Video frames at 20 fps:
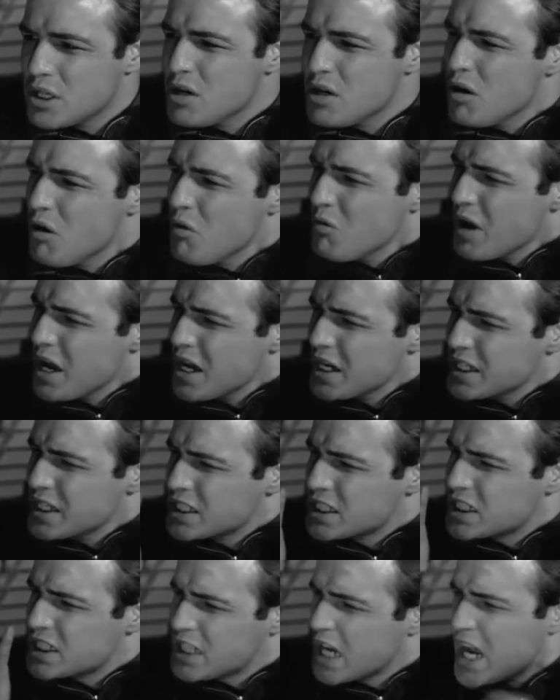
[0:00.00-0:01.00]
You don't
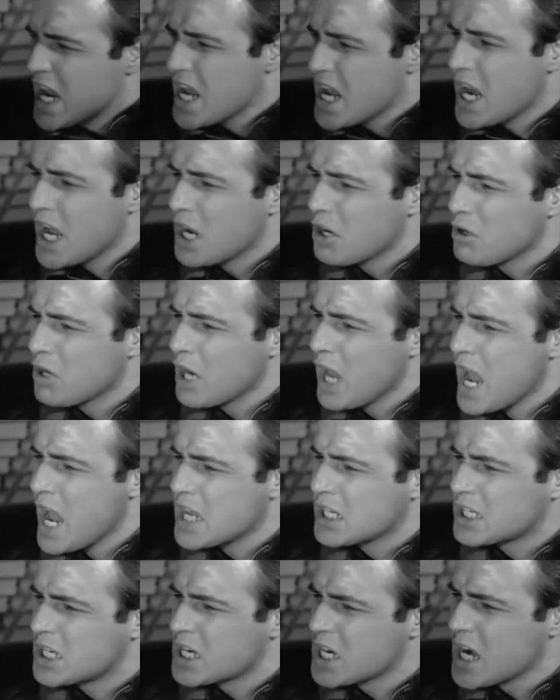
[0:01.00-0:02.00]
understand. I could
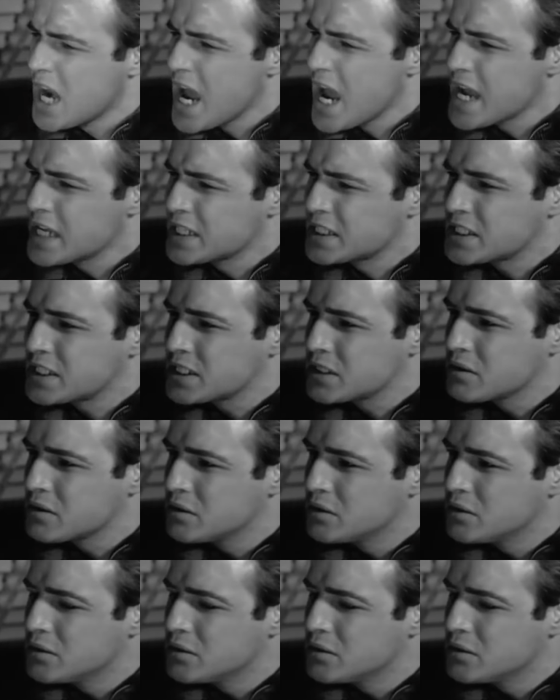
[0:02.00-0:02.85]
have had class.